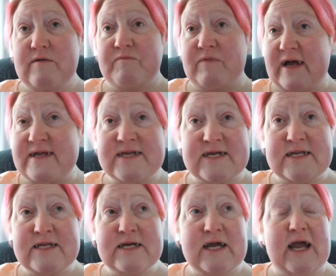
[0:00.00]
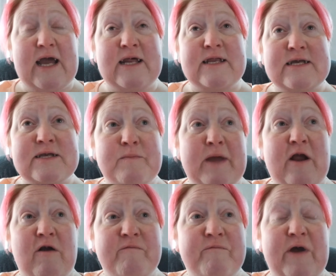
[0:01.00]
lessen and it doesn't
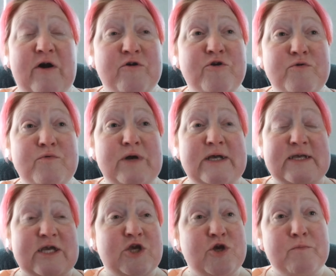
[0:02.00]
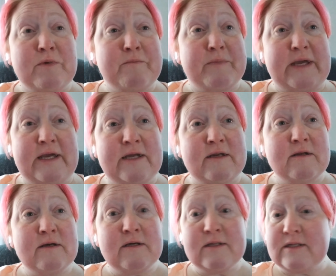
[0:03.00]
make our value as a human being
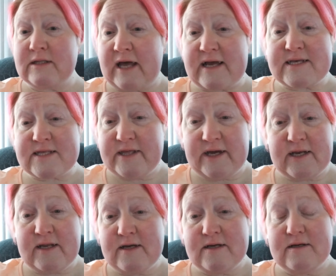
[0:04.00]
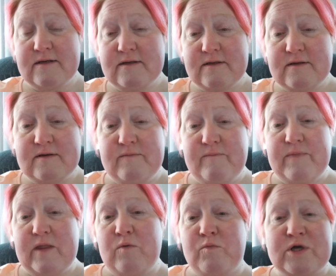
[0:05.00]
less than
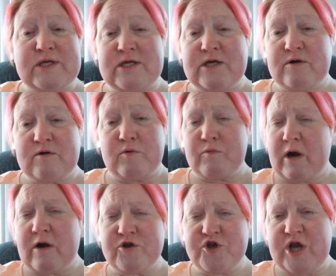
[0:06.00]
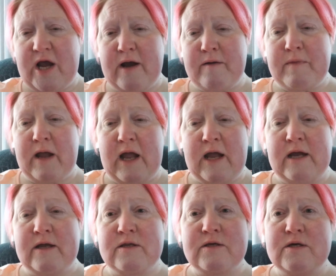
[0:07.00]
we're still a rare gem
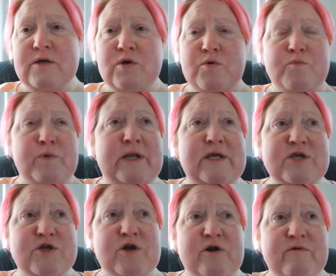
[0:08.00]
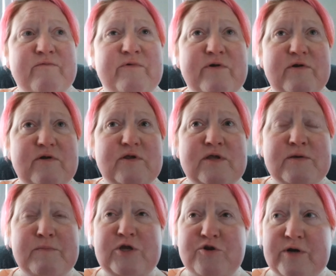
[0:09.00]
and we deserve to
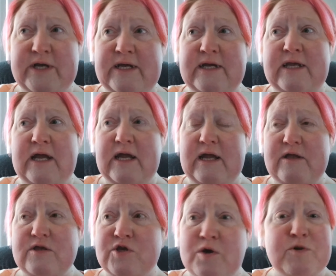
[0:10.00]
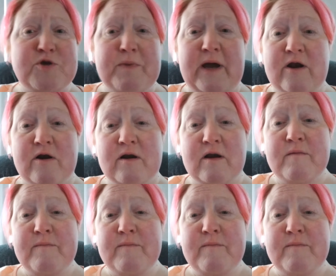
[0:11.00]
be treated so much better.